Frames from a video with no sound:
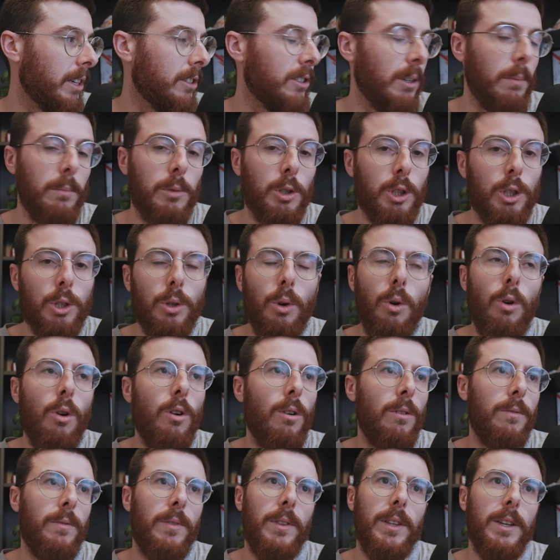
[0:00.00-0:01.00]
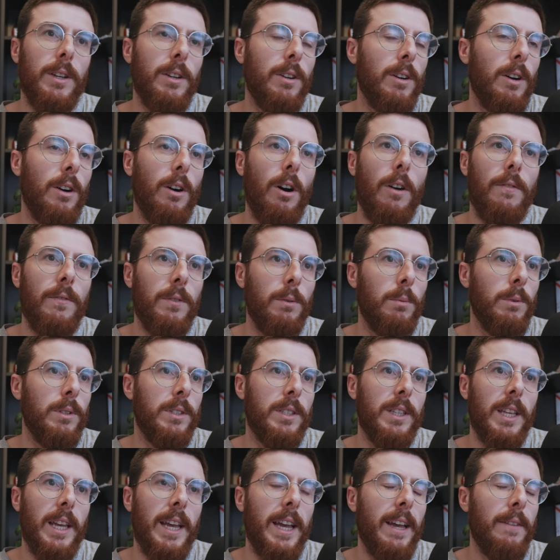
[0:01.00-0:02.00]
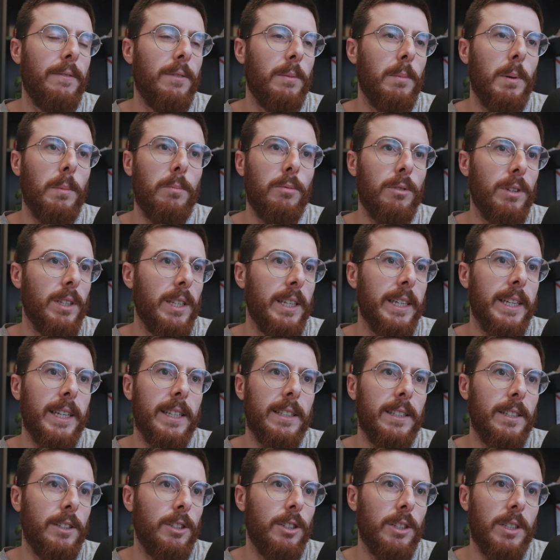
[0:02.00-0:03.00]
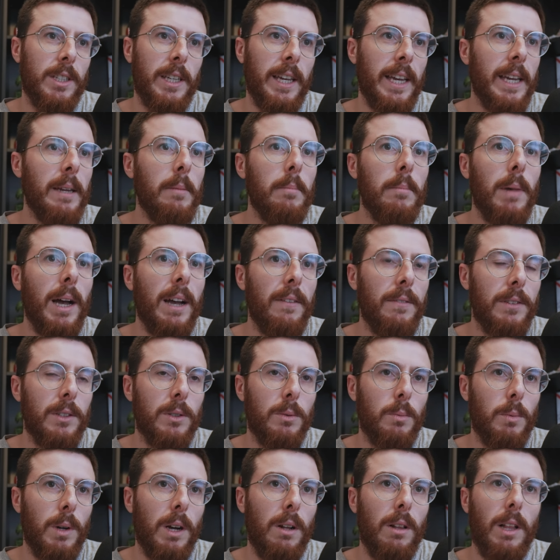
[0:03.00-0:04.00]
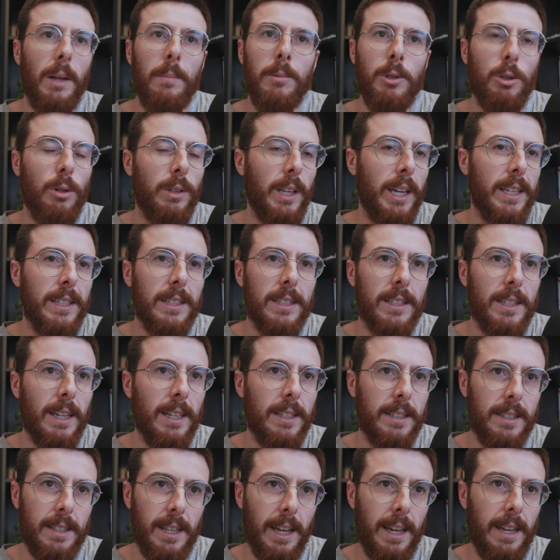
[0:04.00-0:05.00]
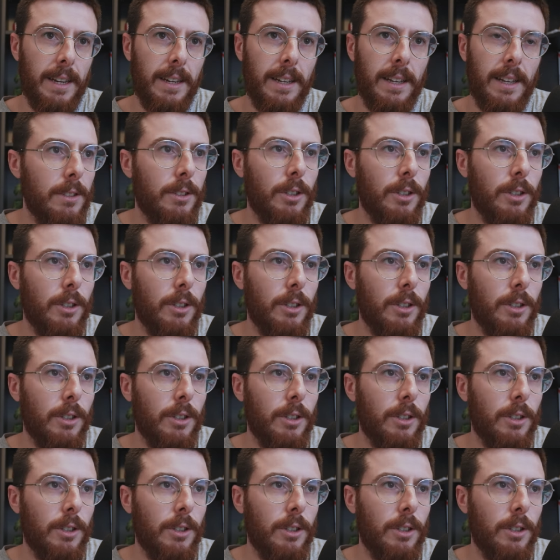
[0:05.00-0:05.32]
Because I'm sure the offer was there from Aprilia to just keep Mav as well. I'm sure they discussed that.